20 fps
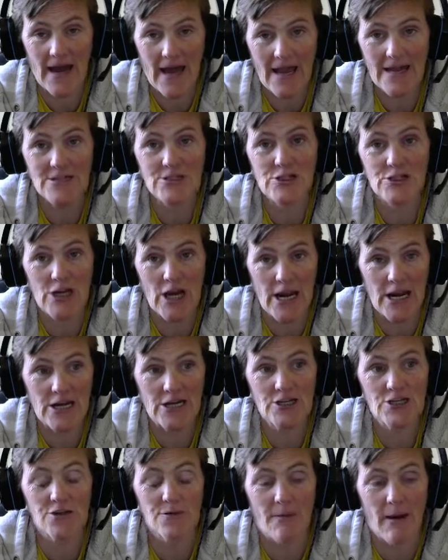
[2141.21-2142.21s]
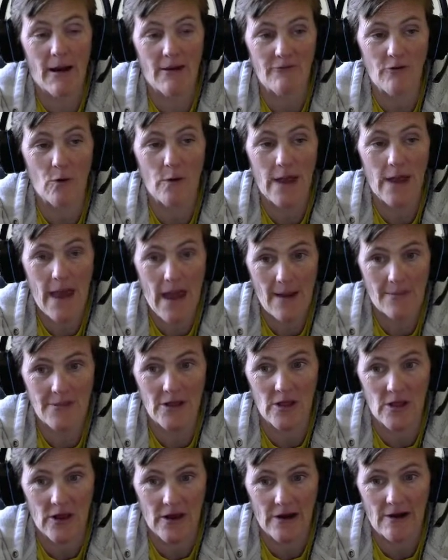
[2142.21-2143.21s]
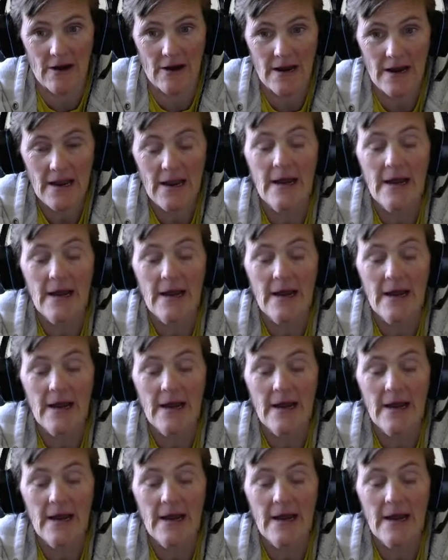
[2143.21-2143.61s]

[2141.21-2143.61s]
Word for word: I changed my vocabulary